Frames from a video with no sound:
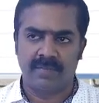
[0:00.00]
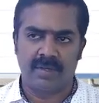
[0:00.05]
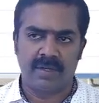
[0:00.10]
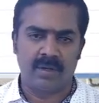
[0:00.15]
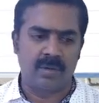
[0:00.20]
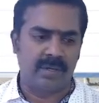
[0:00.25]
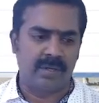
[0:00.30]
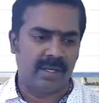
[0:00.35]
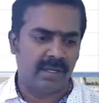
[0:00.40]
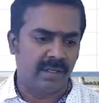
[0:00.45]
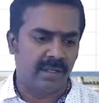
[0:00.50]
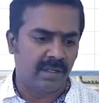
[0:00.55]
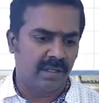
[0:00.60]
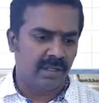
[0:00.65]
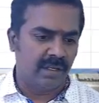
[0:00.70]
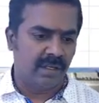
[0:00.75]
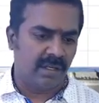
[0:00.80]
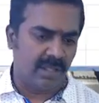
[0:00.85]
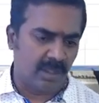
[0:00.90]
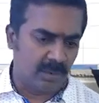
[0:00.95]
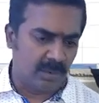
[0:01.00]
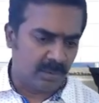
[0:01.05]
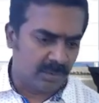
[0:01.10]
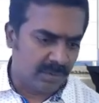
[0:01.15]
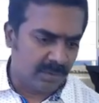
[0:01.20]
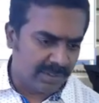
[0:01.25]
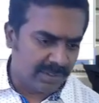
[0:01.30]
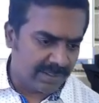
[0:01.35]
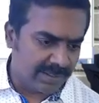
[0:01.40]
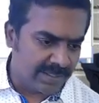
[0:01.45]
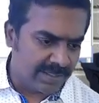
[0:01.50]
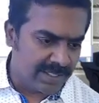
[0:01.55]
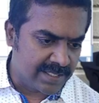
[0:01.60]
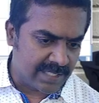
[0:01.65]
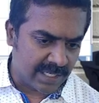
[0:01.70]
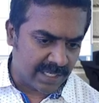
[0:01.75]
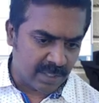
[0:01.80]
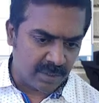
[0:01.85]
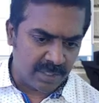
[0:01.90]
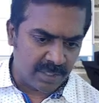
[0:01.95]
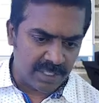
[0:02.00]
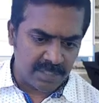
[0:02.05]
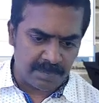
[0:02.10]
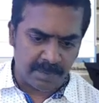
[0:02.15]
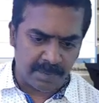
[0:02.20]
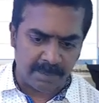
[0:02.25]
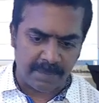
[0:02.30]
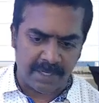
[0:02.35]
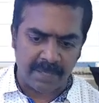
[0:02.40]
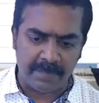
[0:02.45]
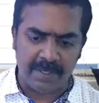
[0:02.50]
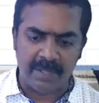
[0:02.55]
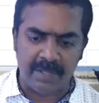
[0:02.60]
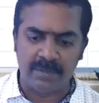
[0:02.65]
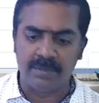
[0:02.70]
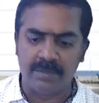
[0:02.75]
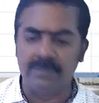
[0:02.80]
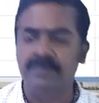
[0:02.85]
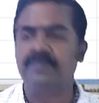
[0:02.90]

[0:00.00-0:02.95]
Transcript: Okay. Now, this account is prepared by whom?